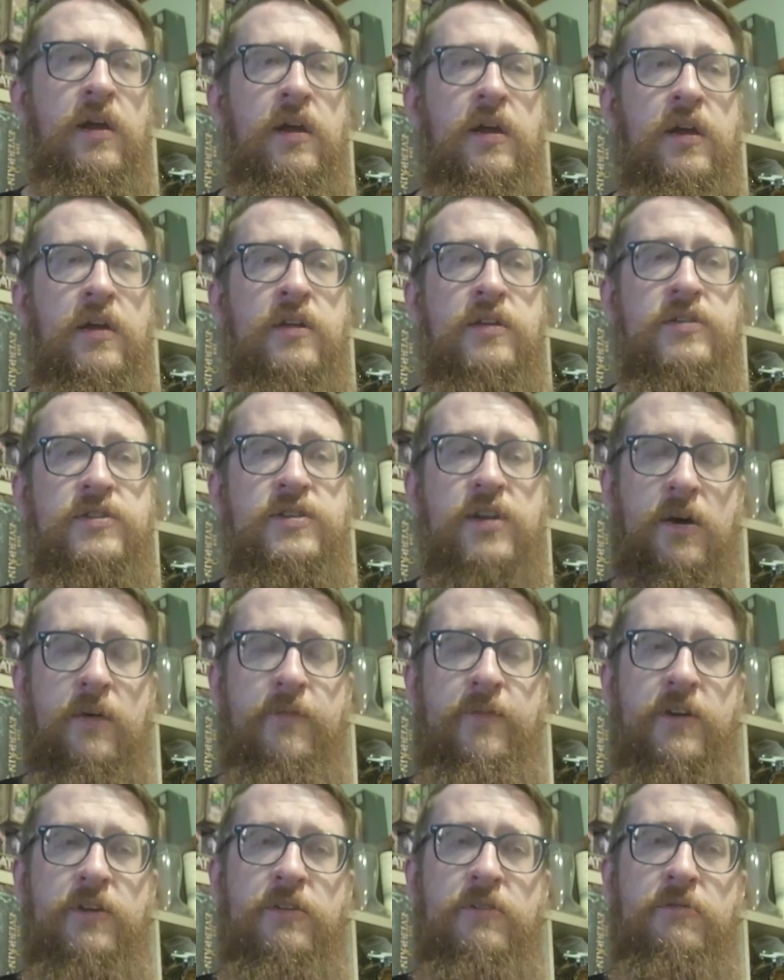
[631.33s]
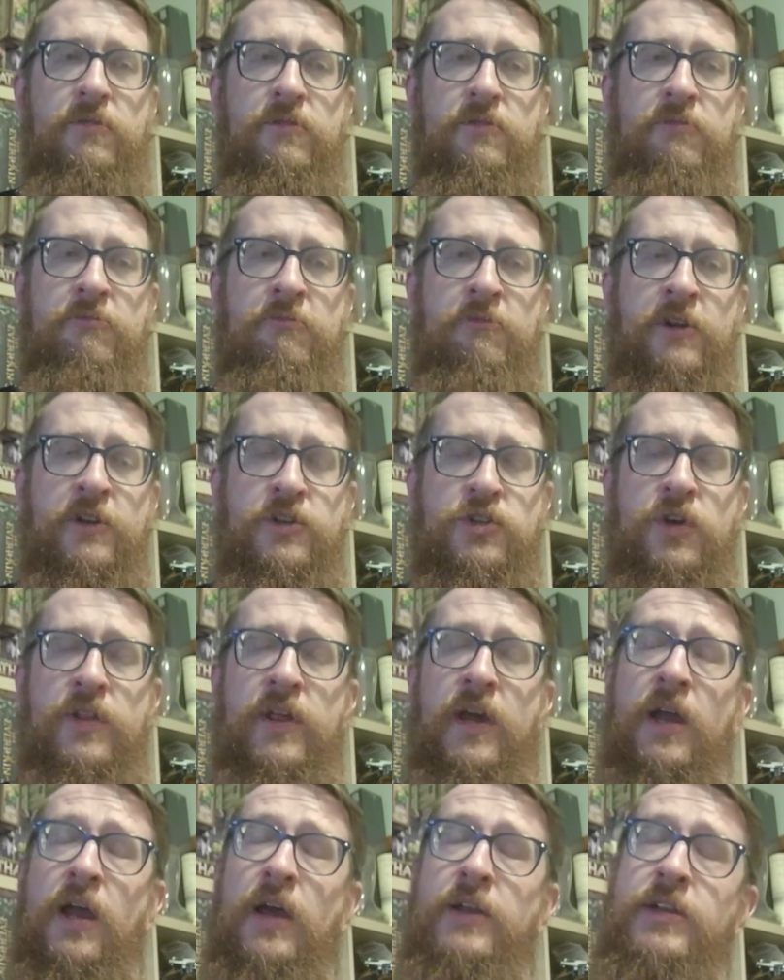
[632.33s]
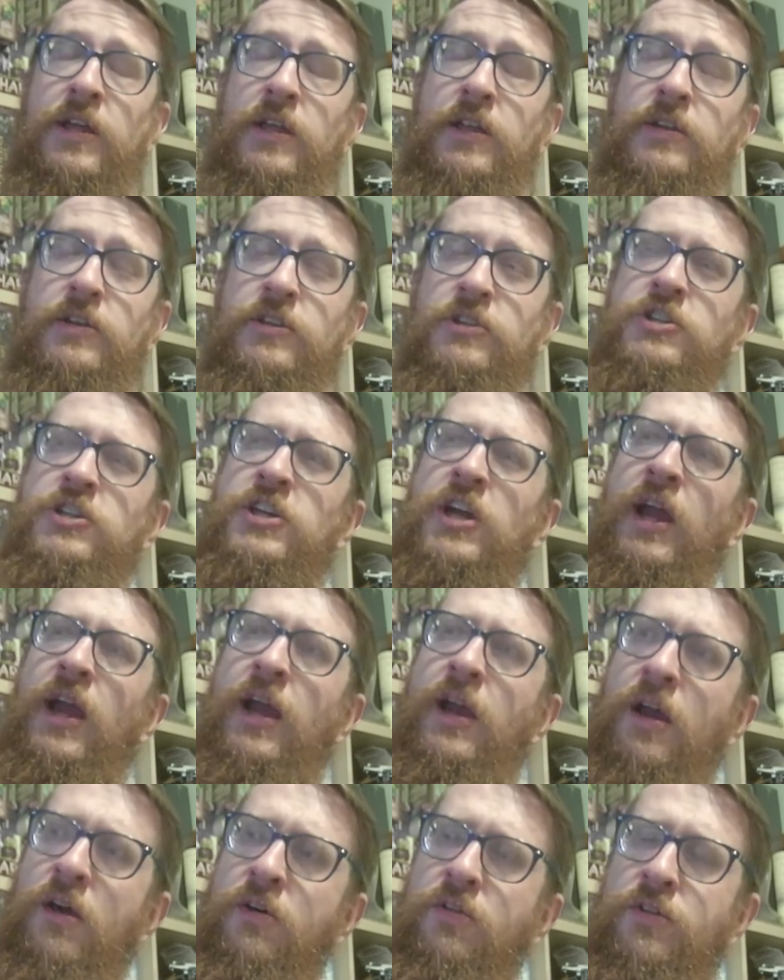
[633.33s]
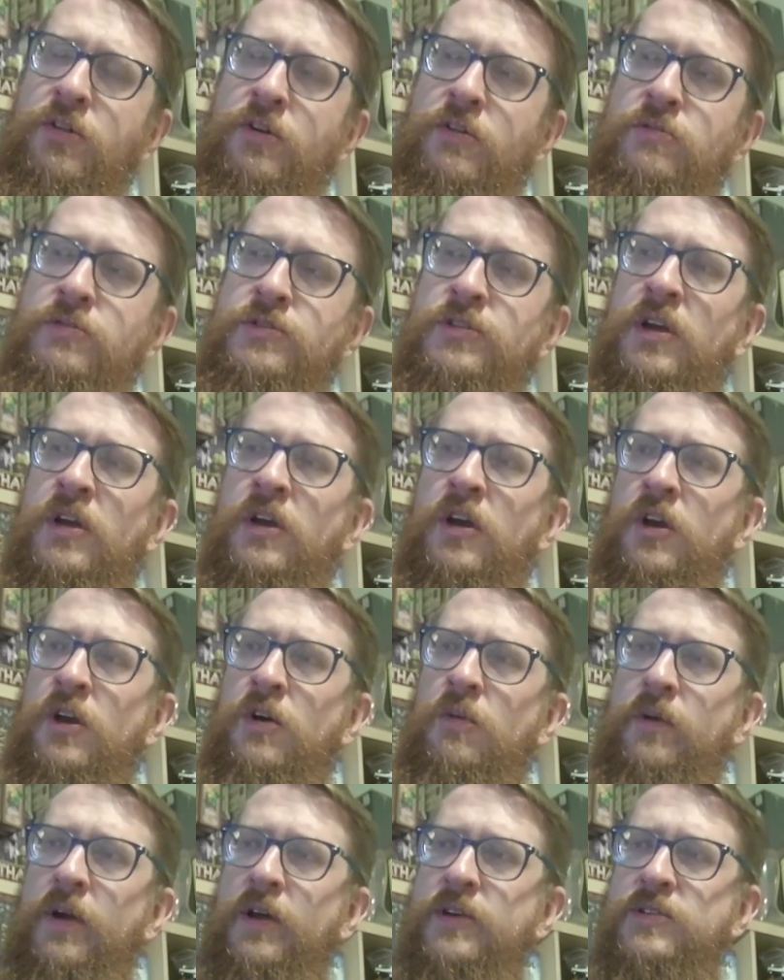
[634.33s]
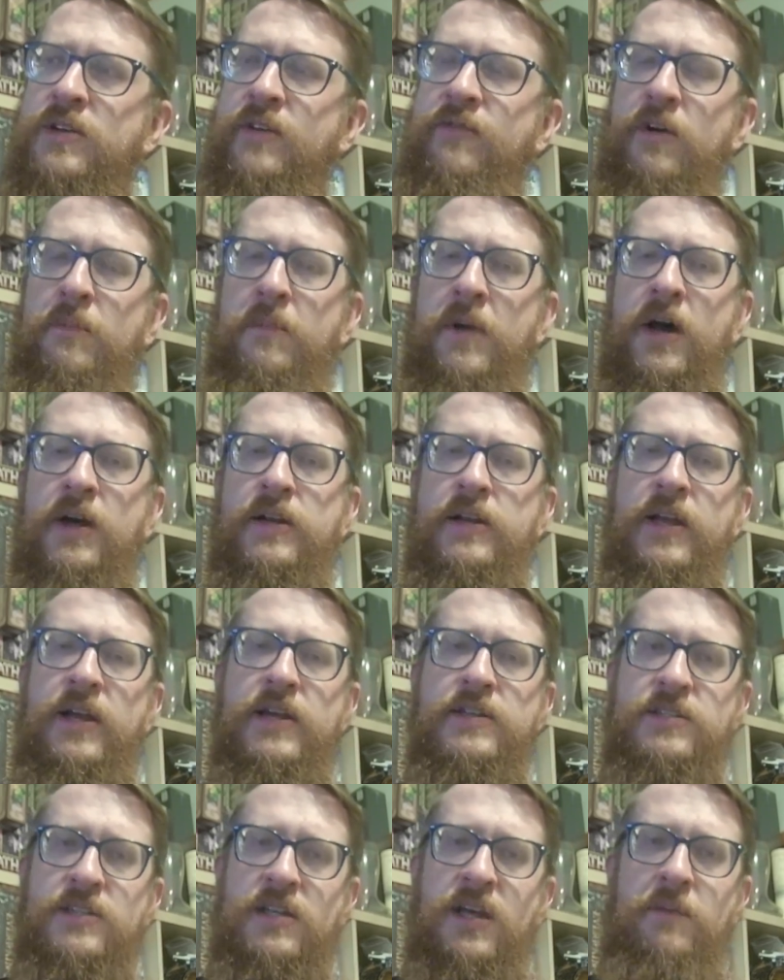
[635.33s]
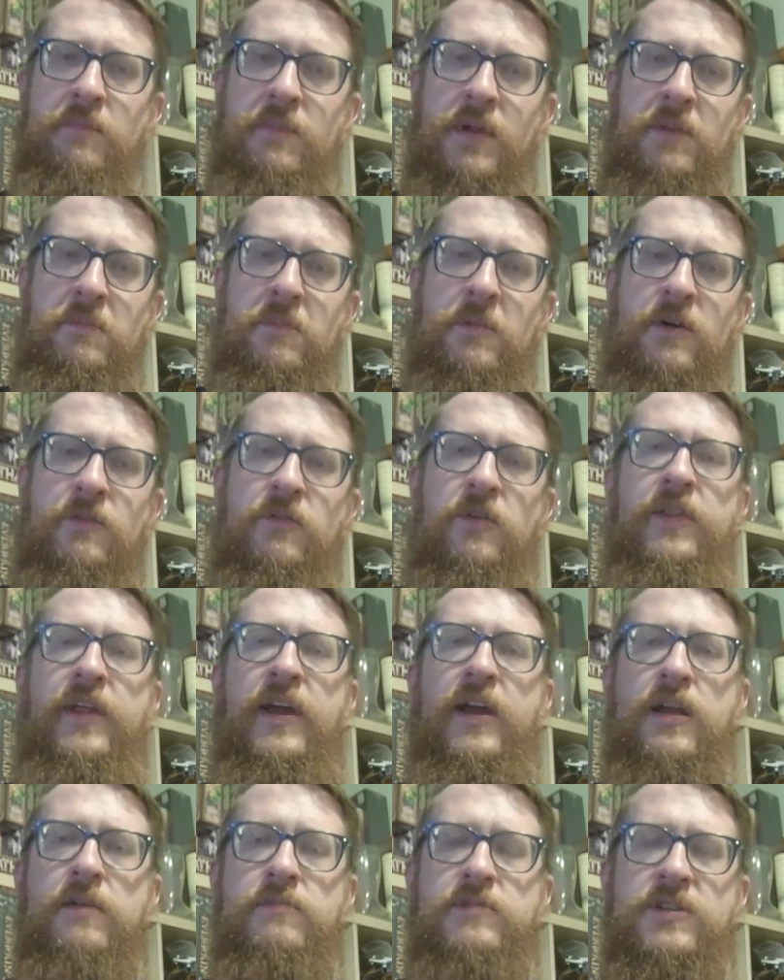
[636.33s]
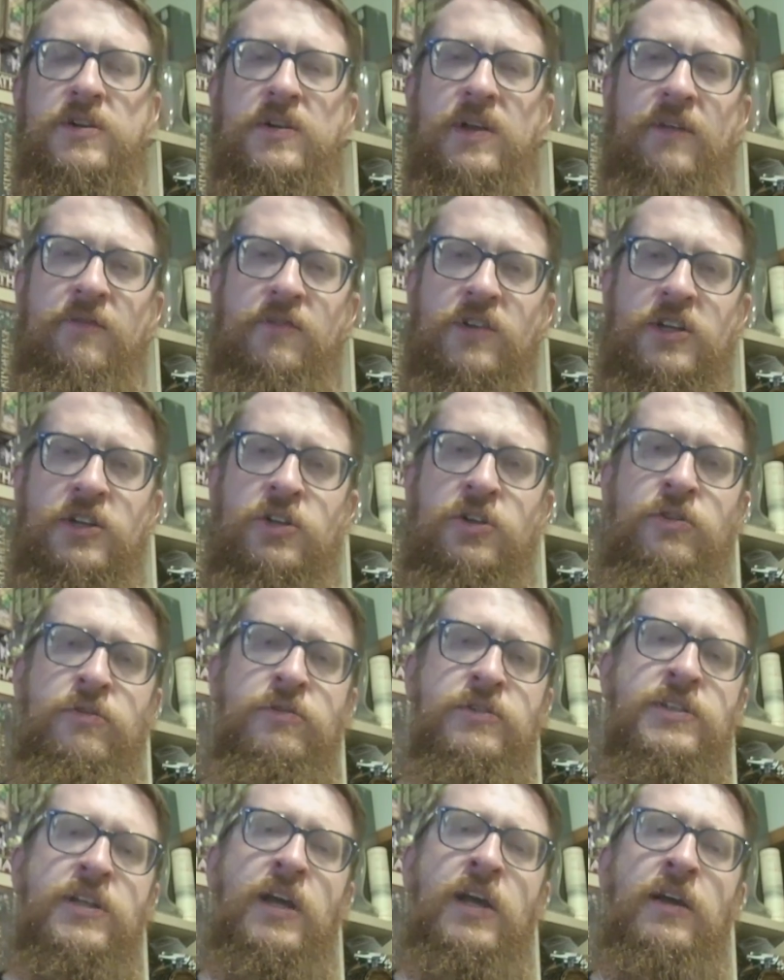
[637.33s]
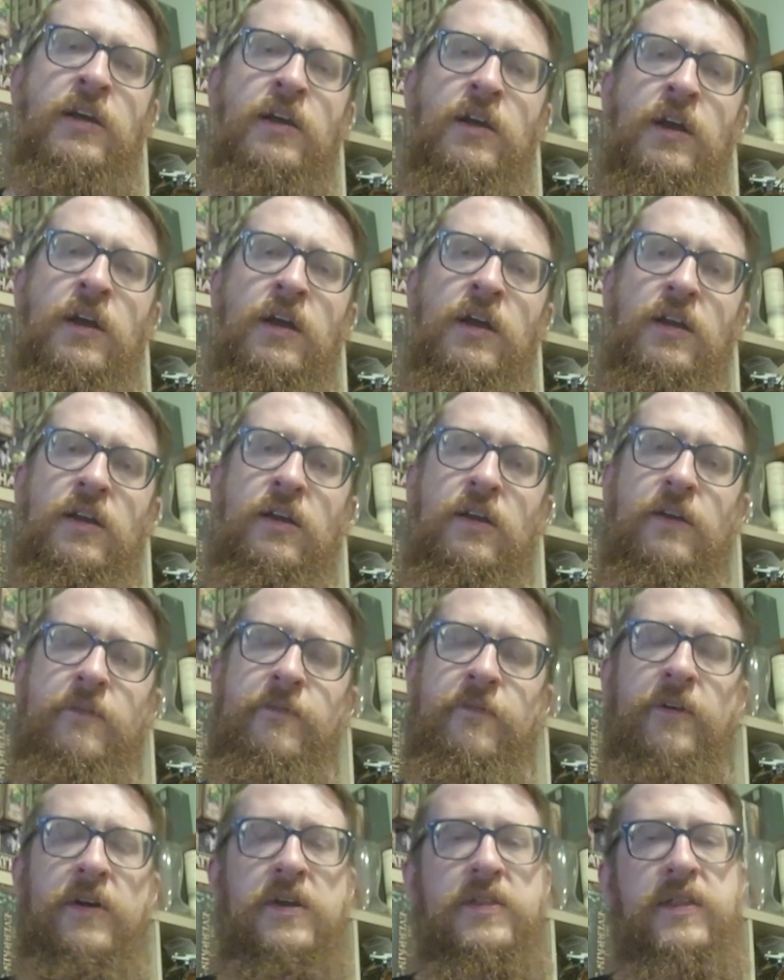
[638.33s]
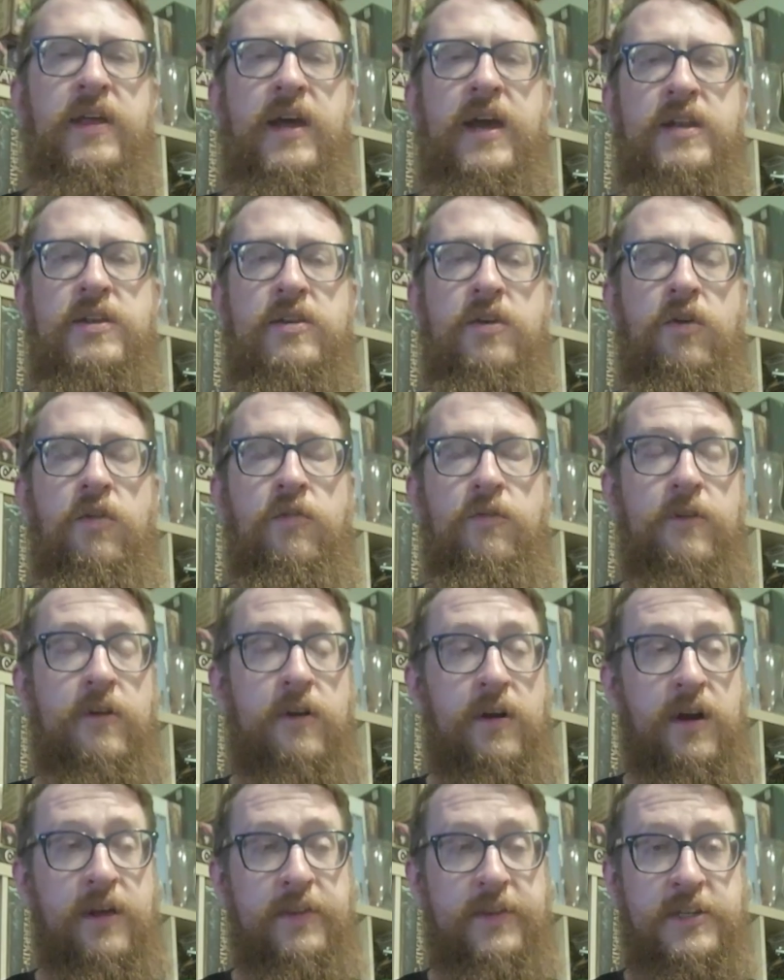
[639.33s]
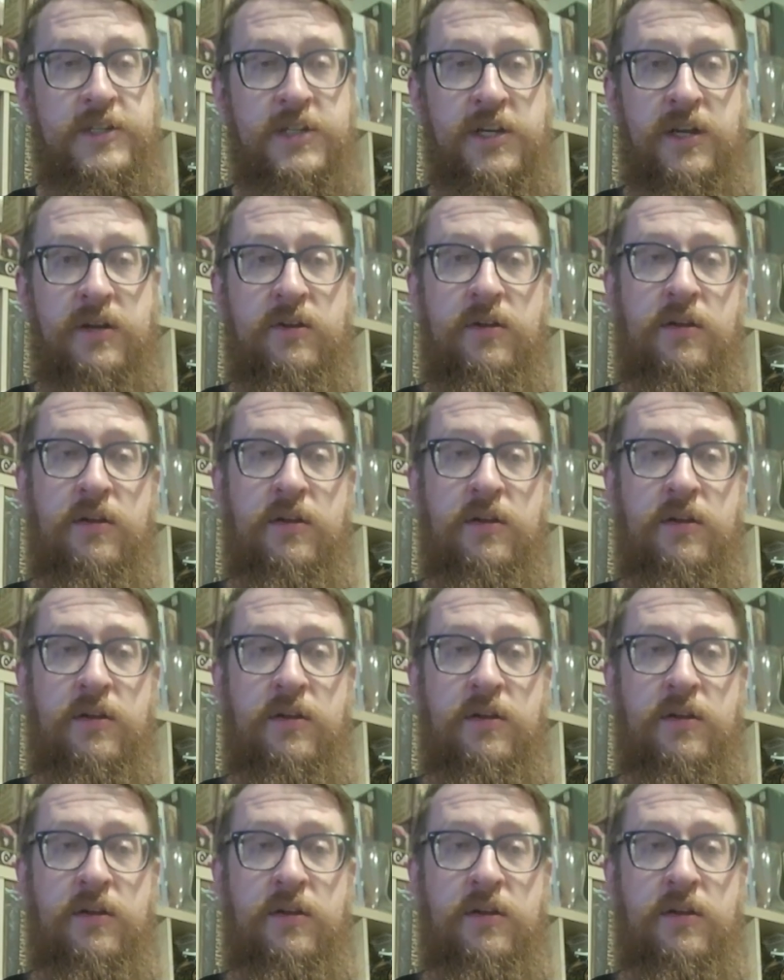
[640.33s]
So if you enjoy that content, check out those. We also have our podcast, 10 Minute Marvel, that comes out every Tuesday. You can find that over on the channel.